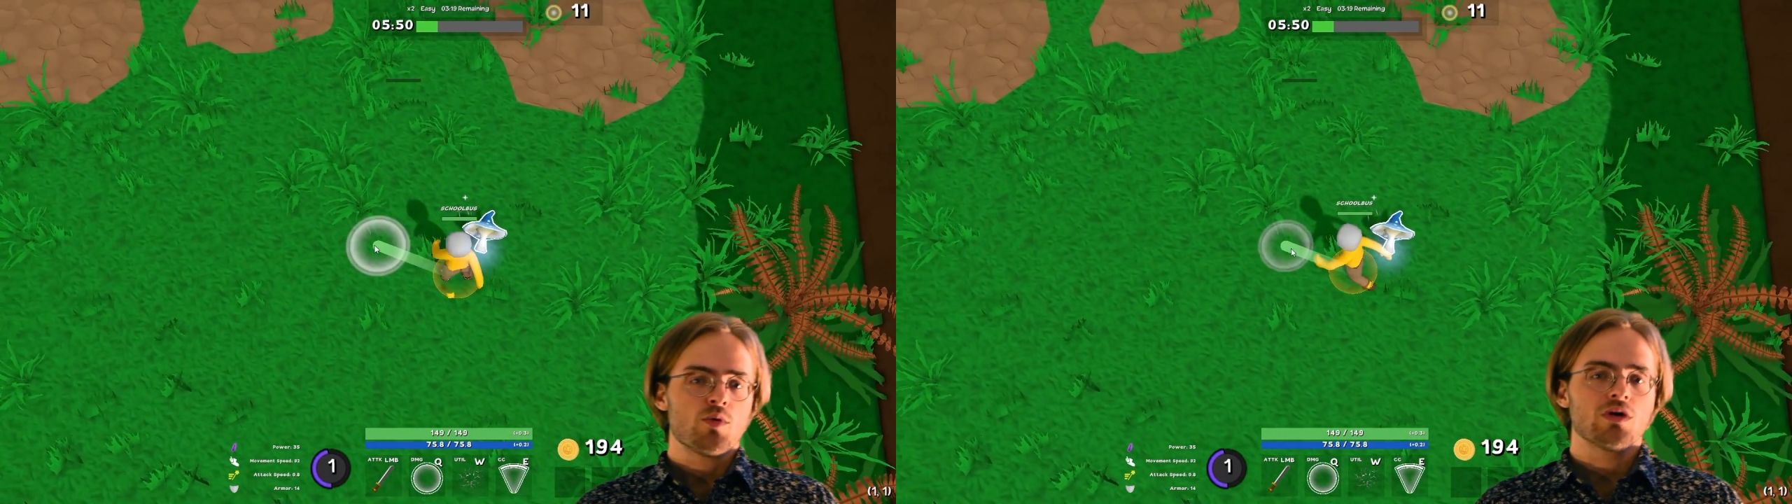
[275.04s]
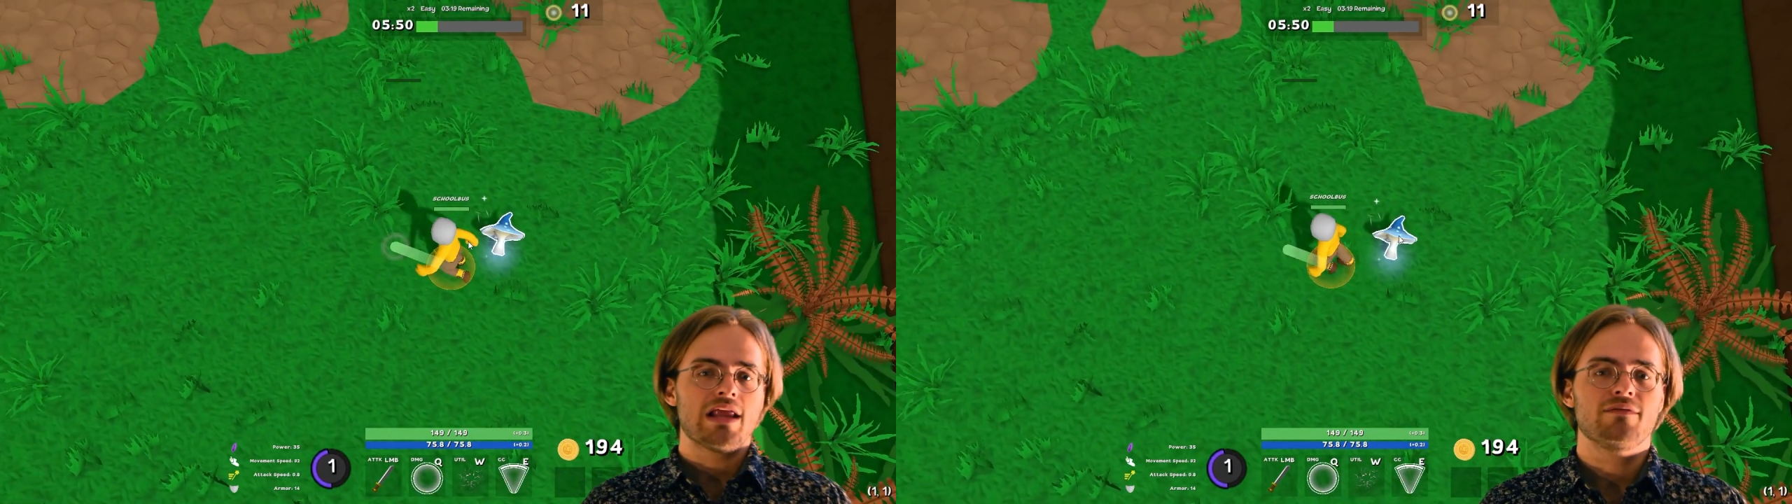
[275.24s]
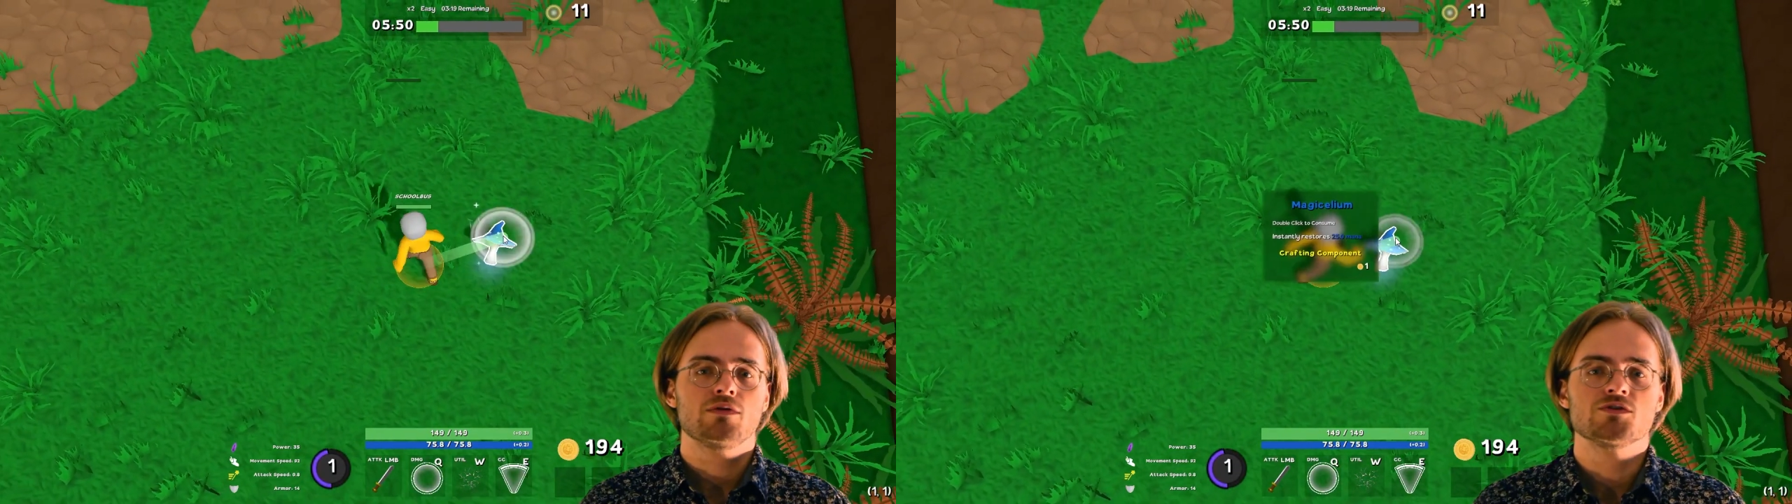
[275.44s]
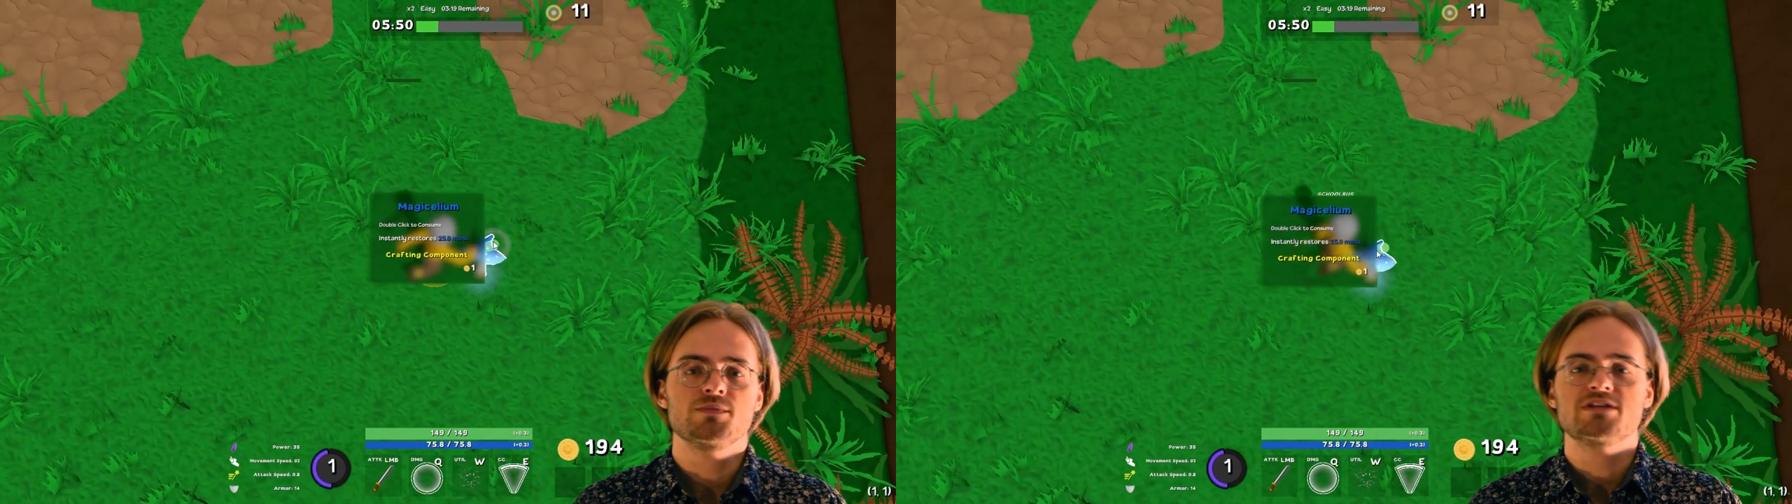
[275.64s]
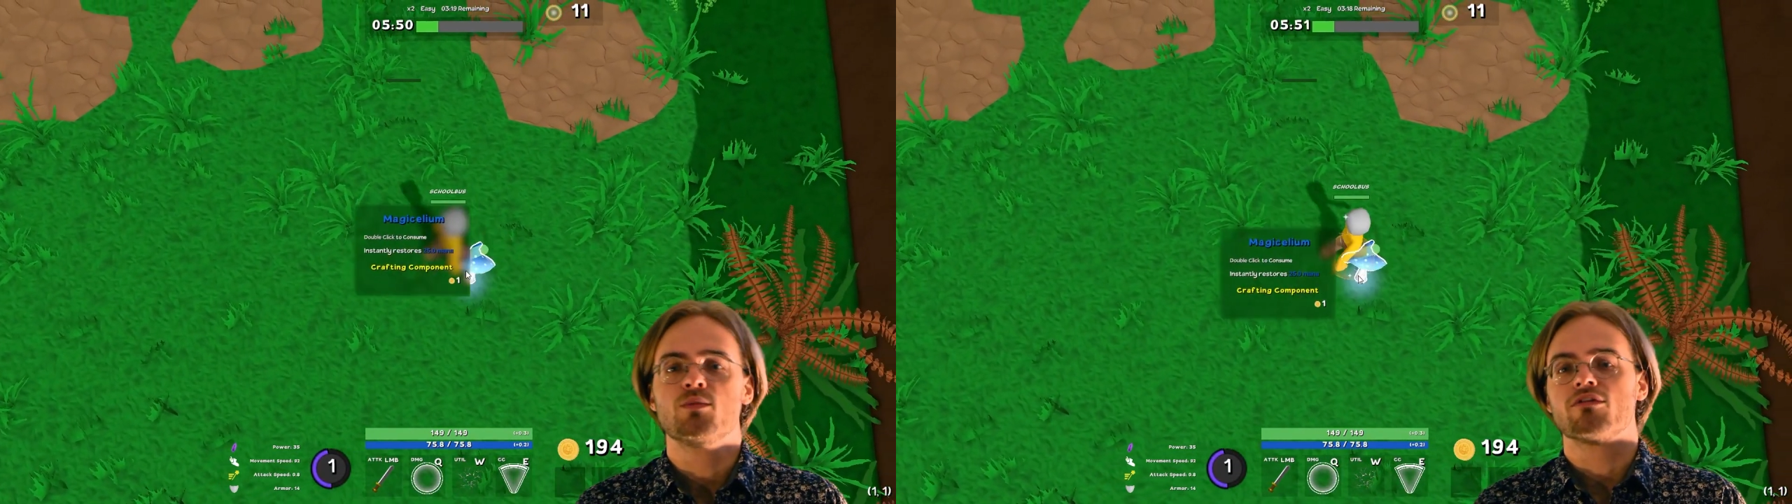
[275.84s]
more levels
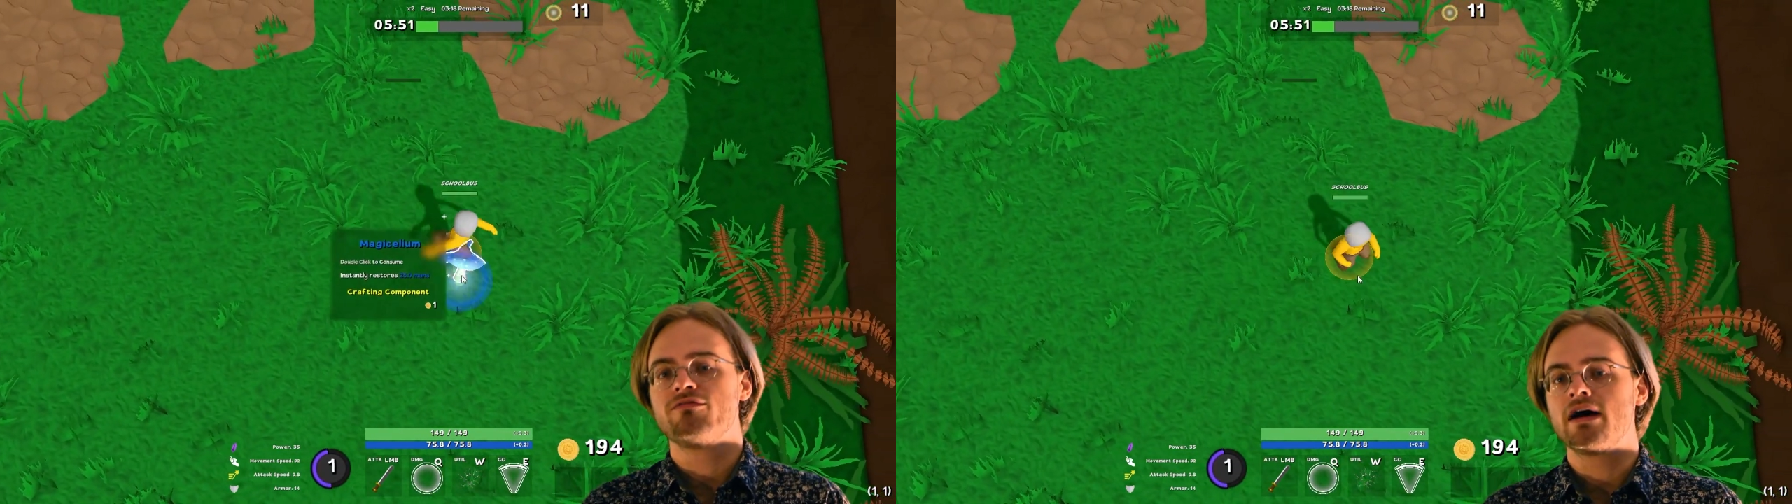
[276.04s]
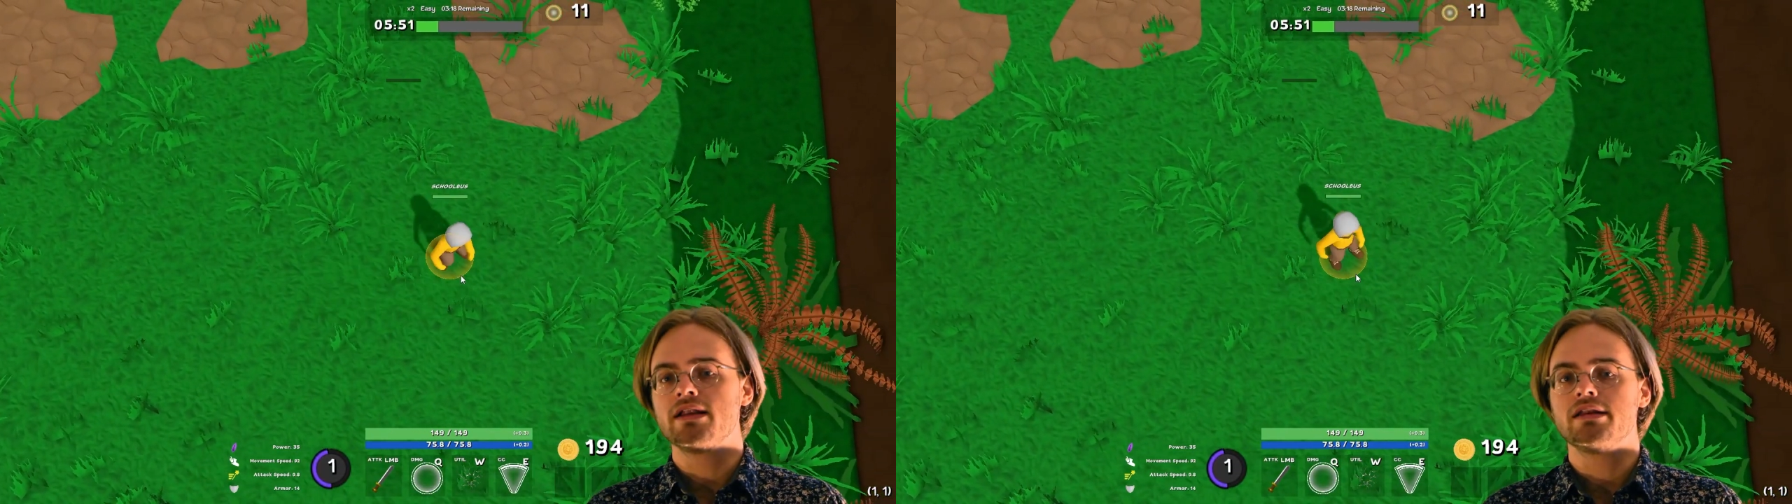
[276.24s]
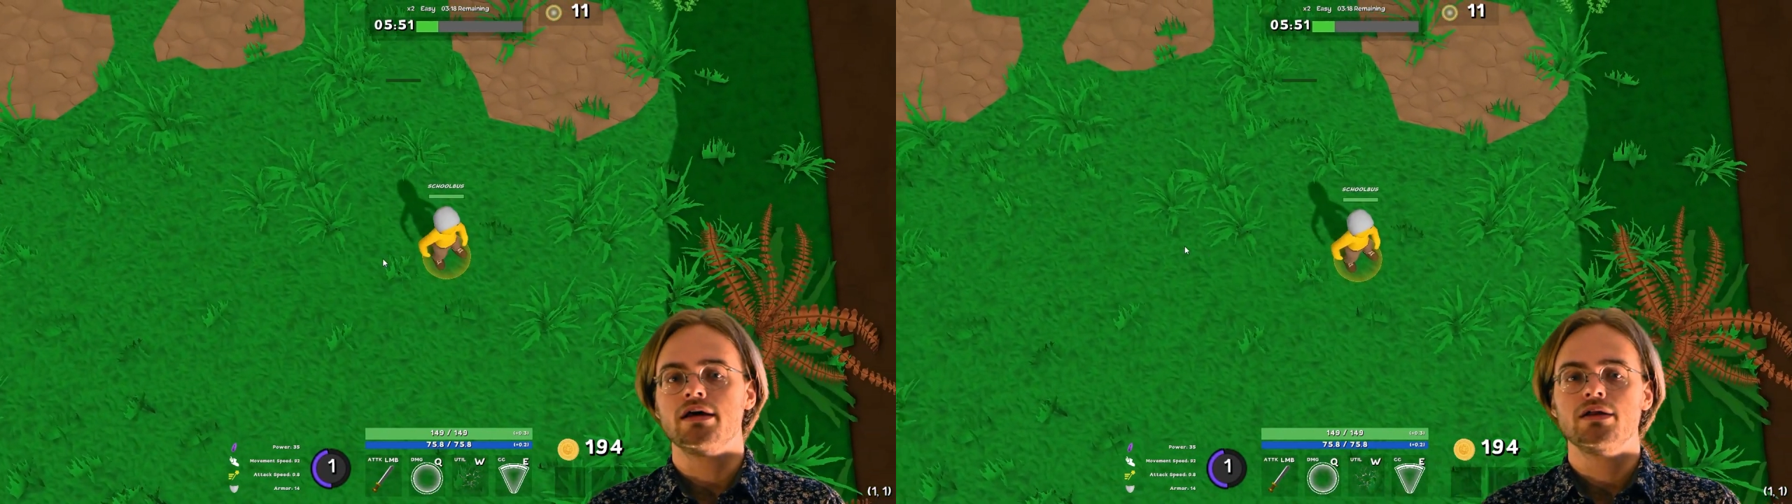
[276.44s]
means more fun,